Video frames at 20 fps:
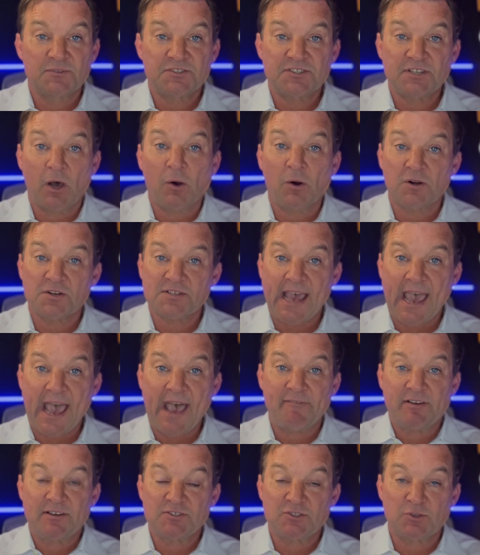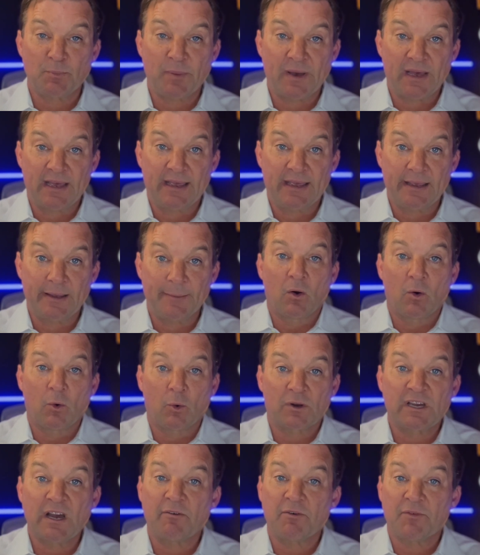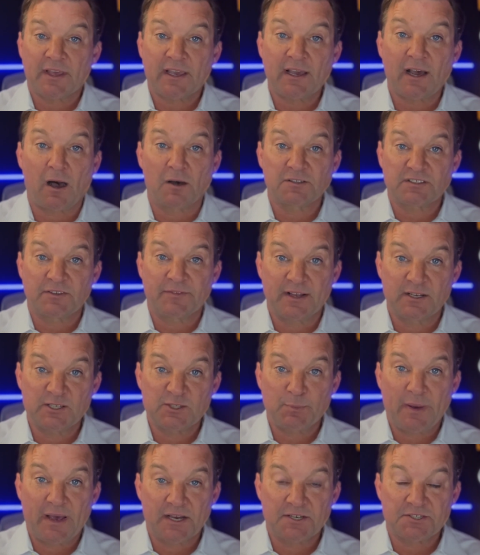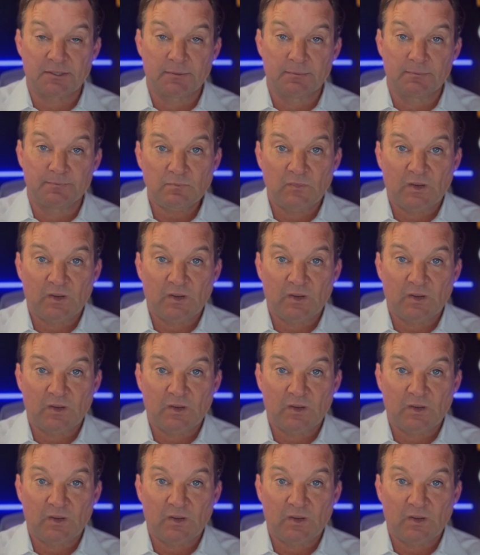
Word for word: sellers having to pay or cover the cost of the inspection.